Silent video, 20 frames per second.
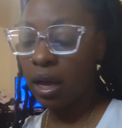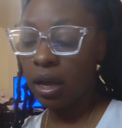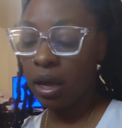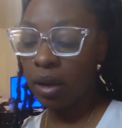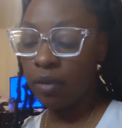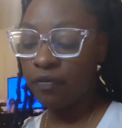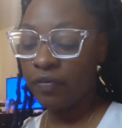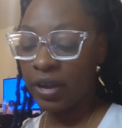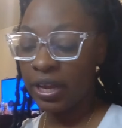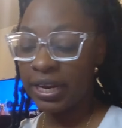
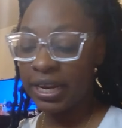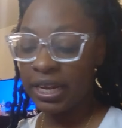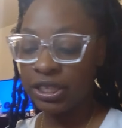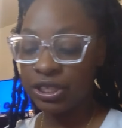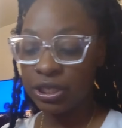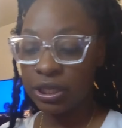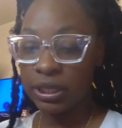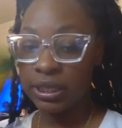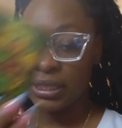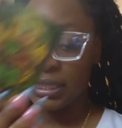um,
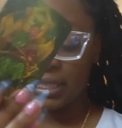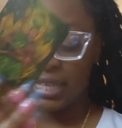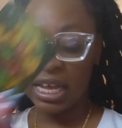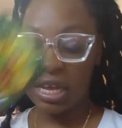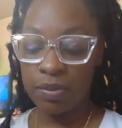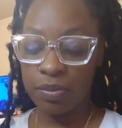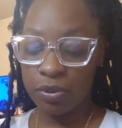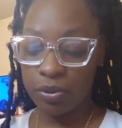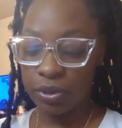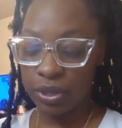financially
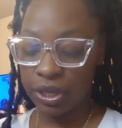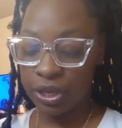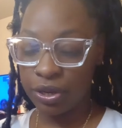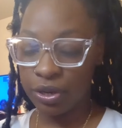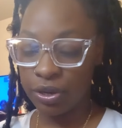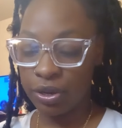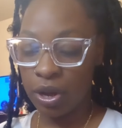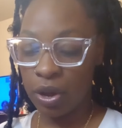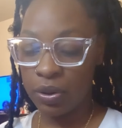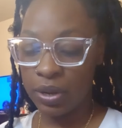stable
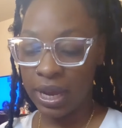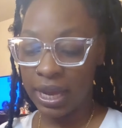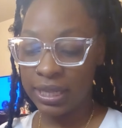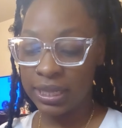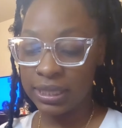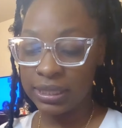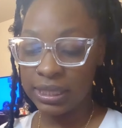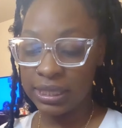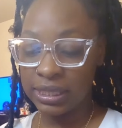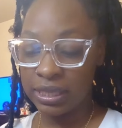here. Okay,
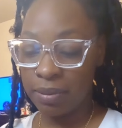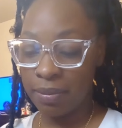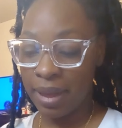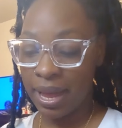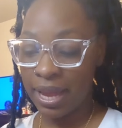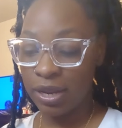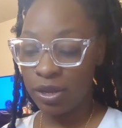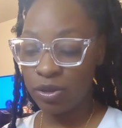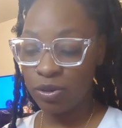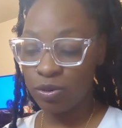this is
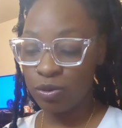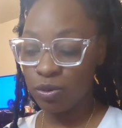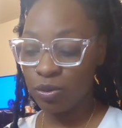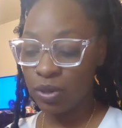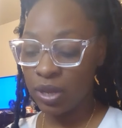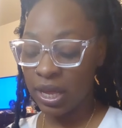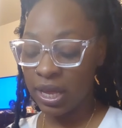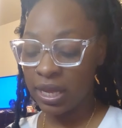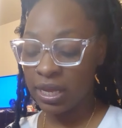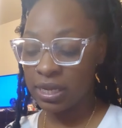somebody who
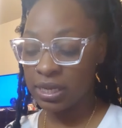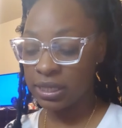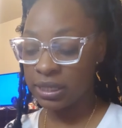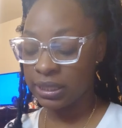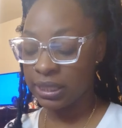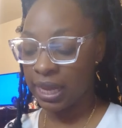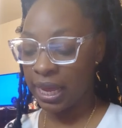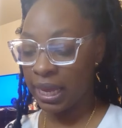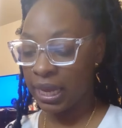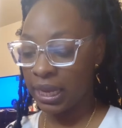
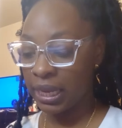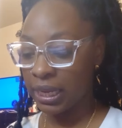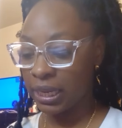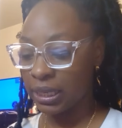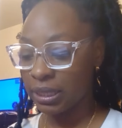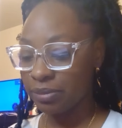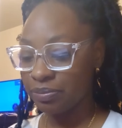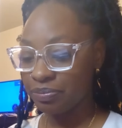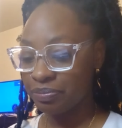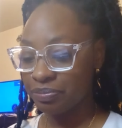is like